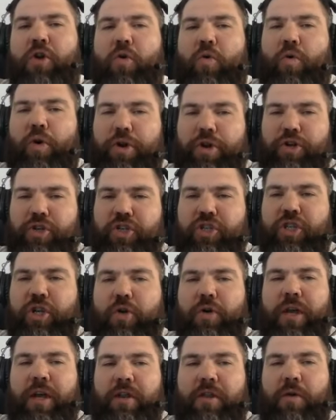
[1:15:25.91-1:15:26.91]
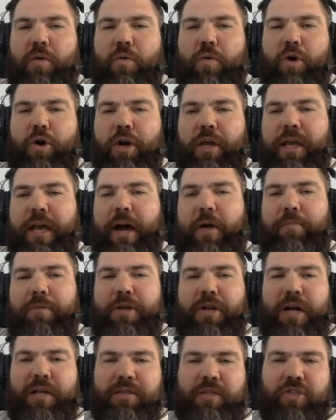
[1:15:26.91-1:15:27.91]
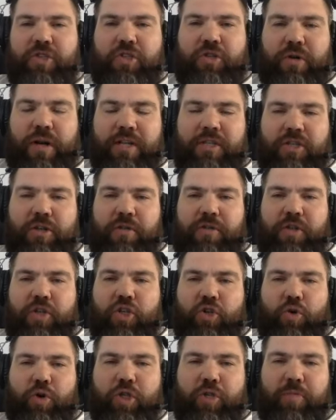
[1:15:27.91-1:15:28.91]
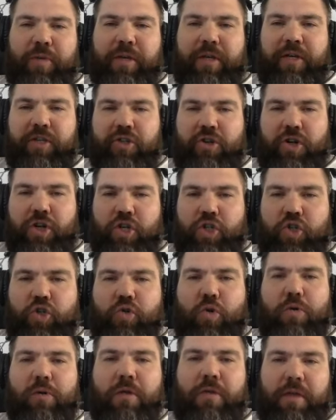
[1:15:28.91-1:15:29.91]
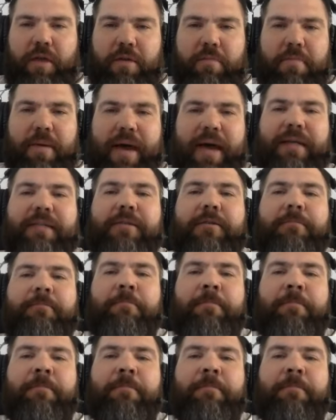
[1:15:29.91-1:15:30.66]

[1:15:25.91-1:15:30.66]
where you're still getting the workout, but not the stress on the joints because you're controlling the impact.